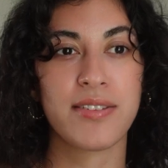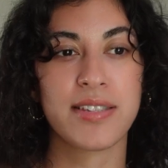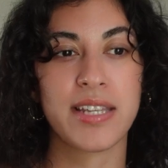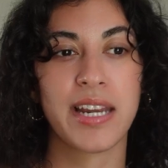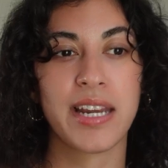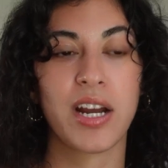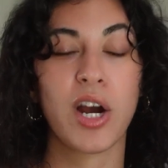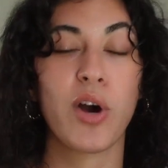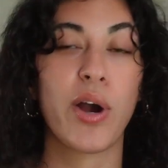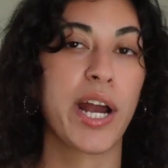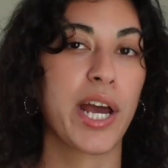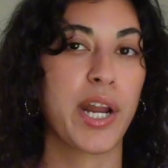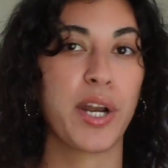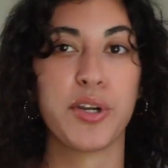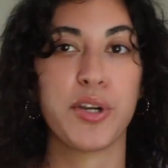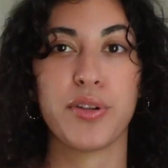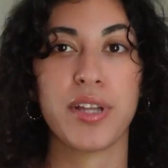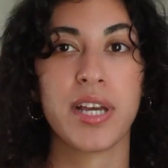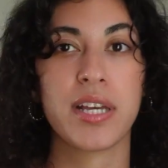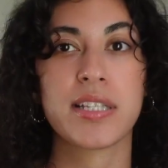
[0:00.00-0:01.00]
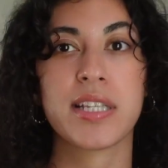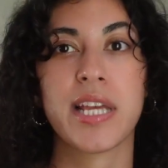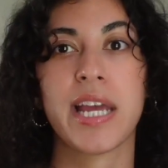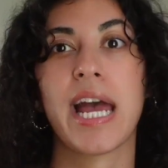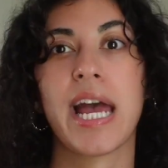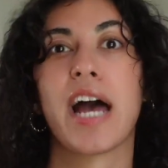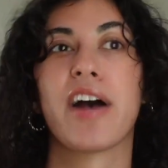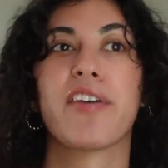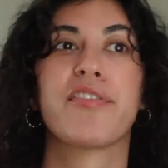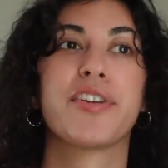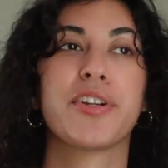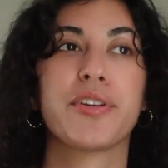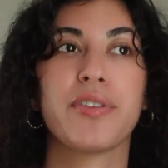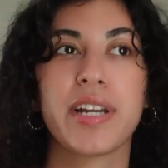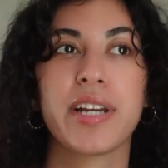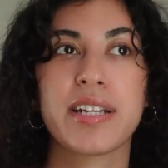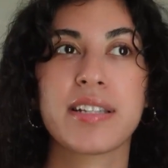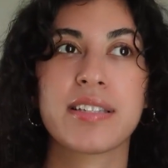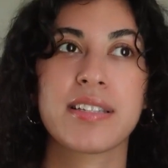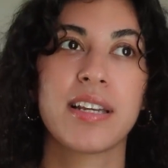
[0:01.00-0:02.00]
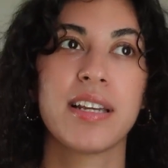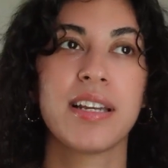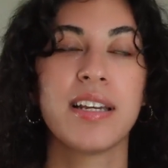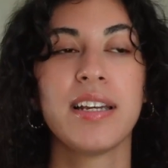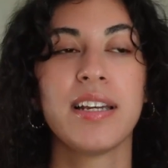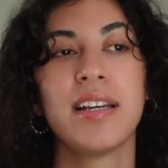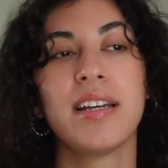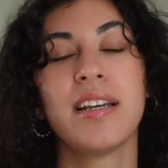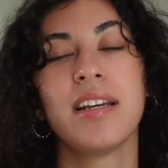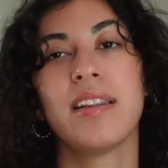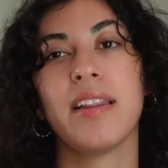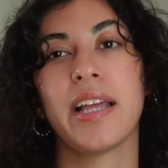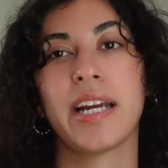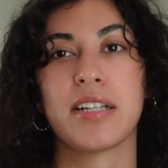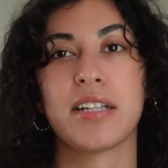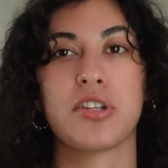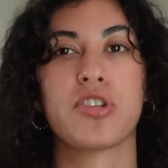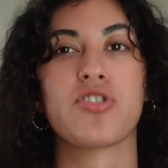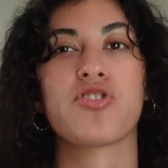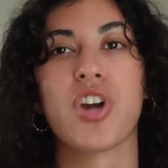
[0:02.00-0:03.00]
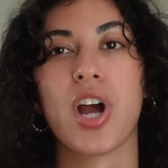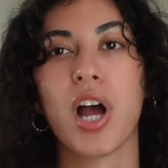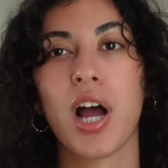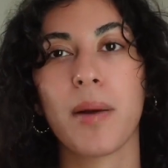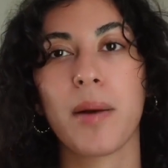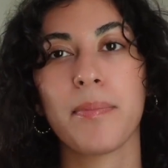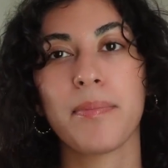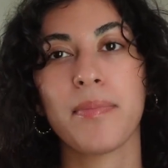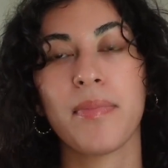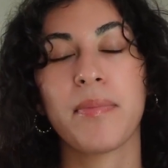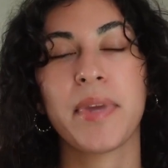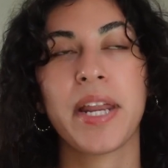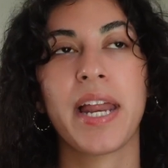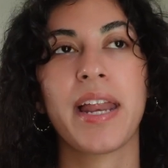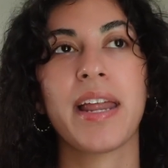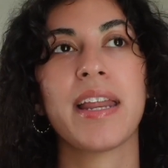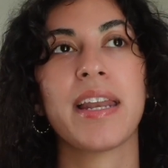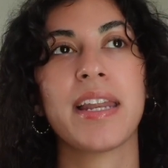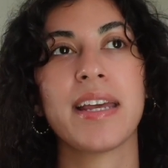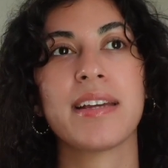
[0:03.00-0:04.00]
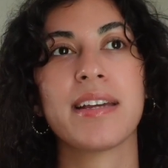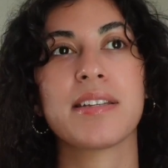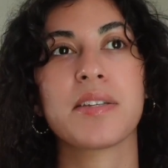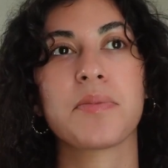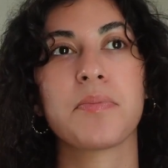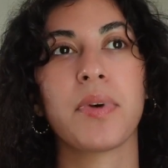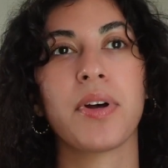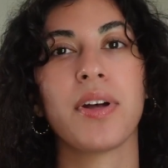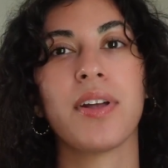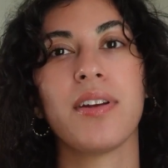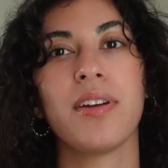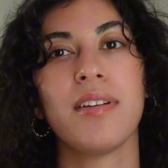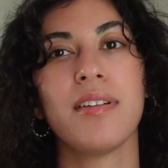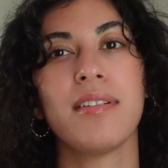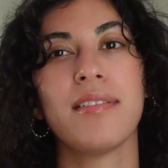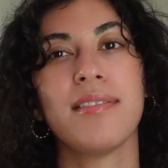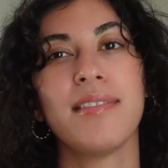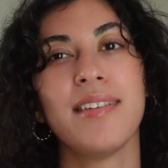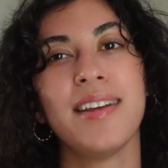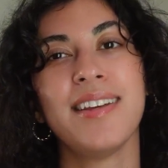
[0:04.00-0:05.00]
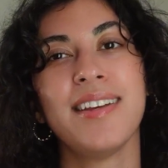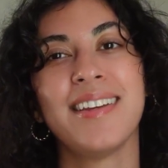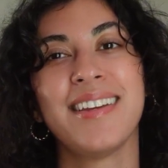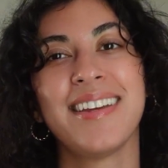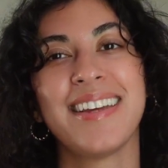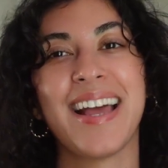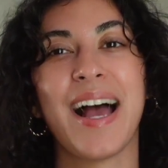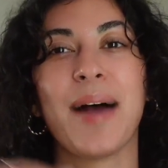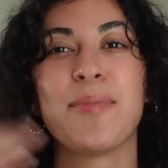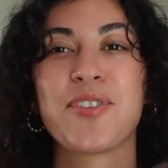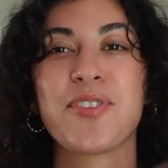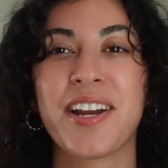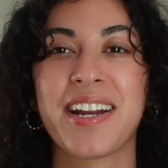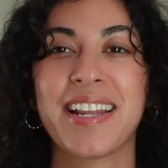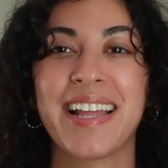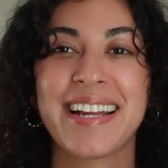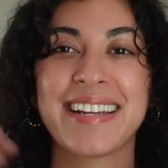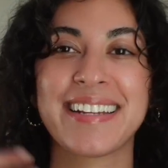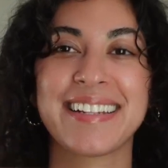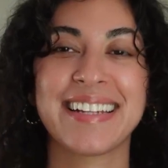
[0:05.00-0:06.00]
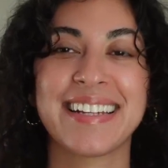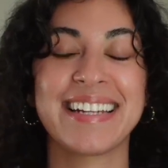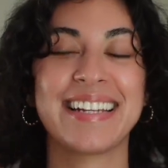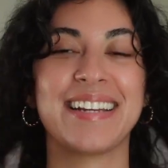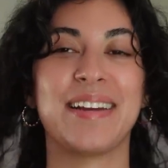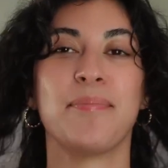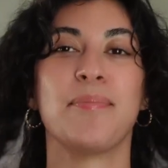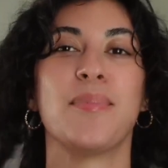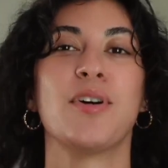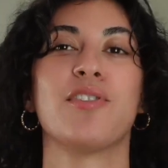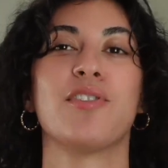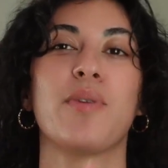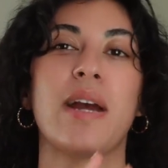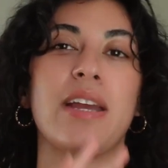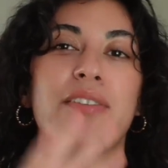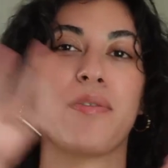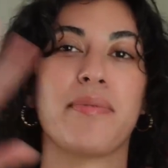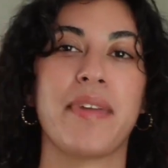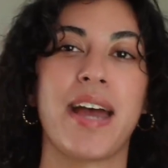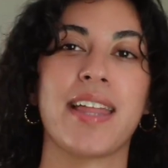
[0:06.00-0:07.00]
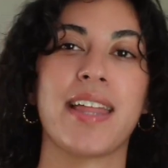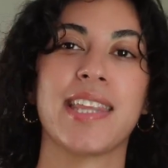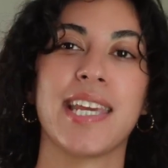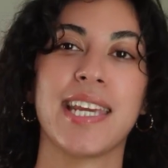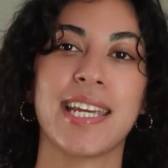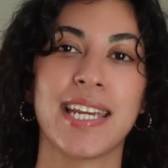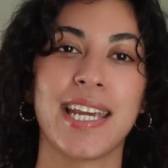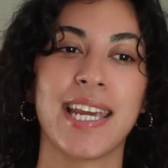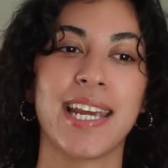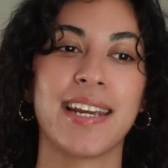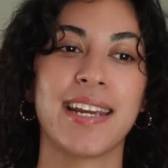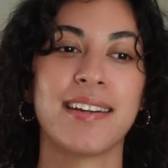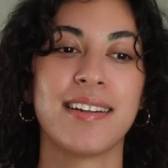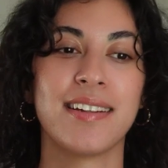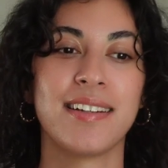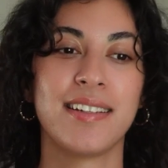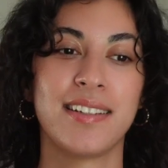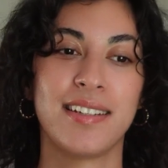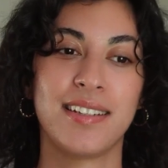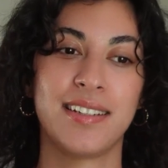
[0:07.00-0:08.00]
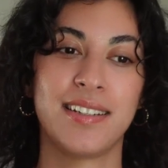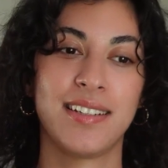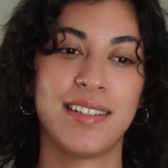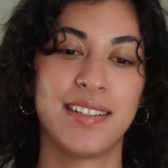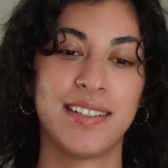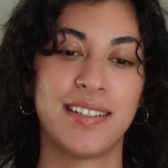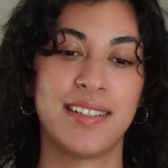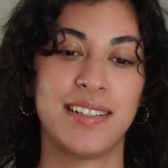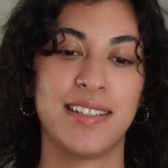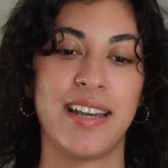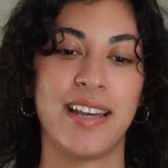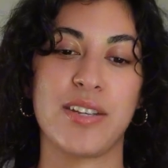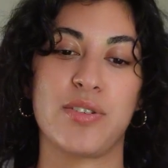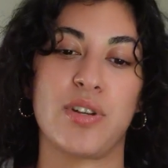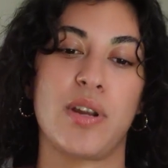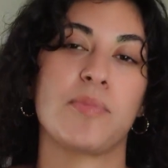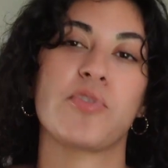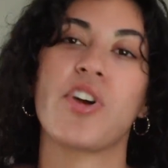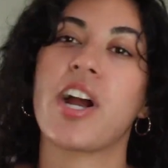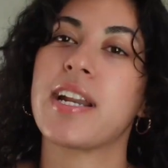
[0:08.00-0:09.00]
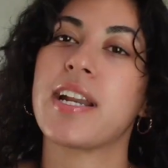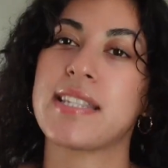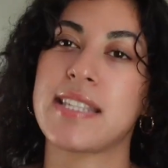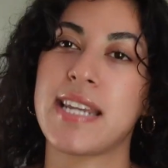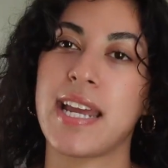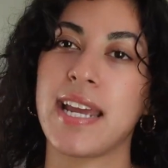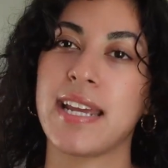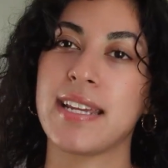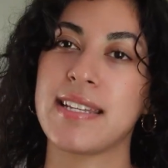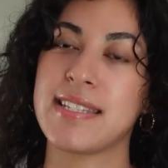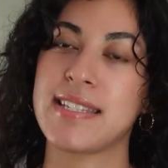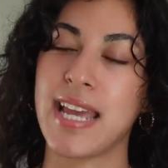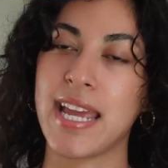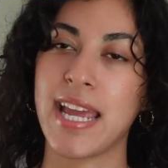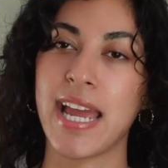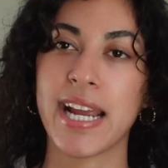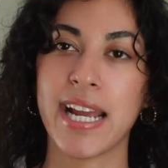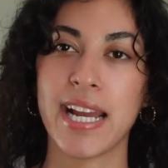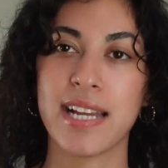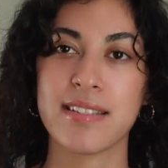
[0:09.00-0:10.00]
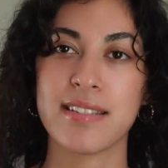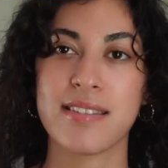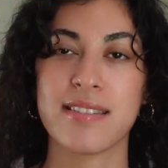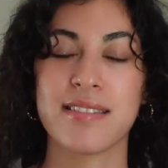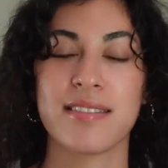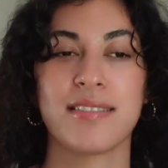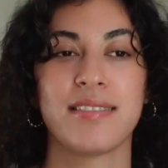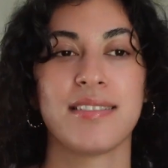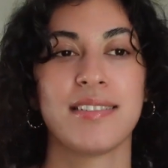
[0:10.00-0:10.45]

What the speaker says: as like, oh, I gotta do this, I have to, like it's a job. I mean, it is, but I'm trying to like move away from that thinking is what I'm trying to say, I guess.